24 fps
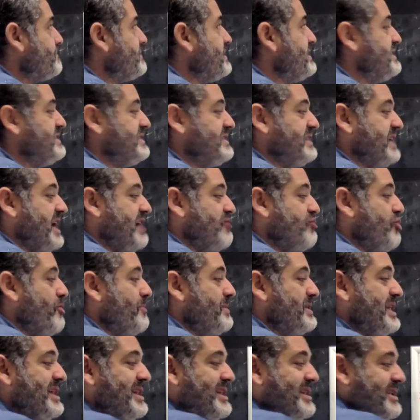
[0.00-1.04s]
is a
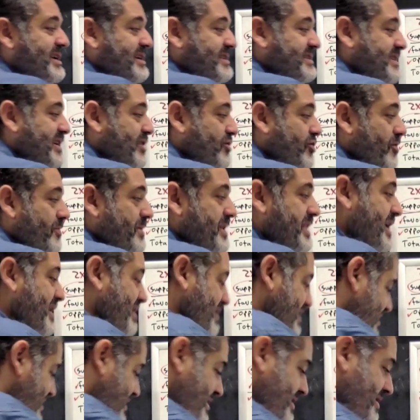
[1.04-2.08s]
nominal. It's a
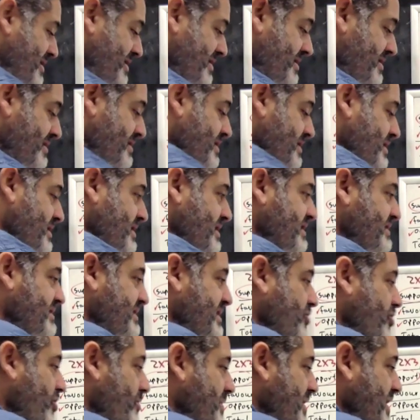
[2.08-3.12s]

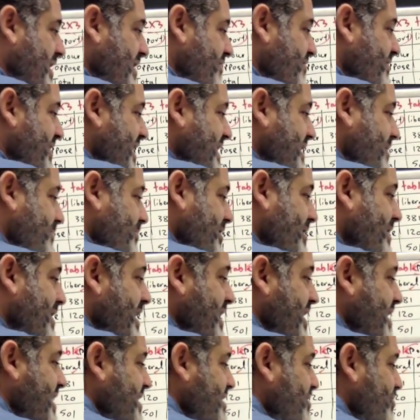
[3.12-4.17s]
nominal variable.
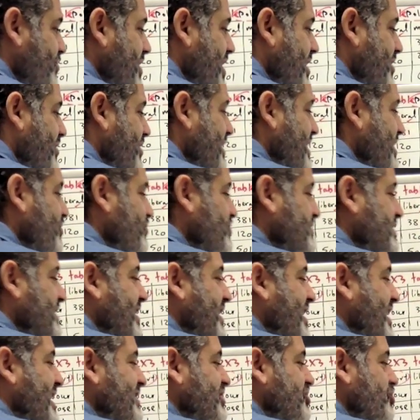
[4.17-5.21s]
Here we are going to use the
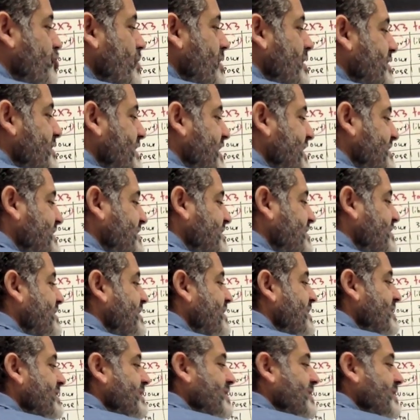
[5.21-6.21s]
chi-square test.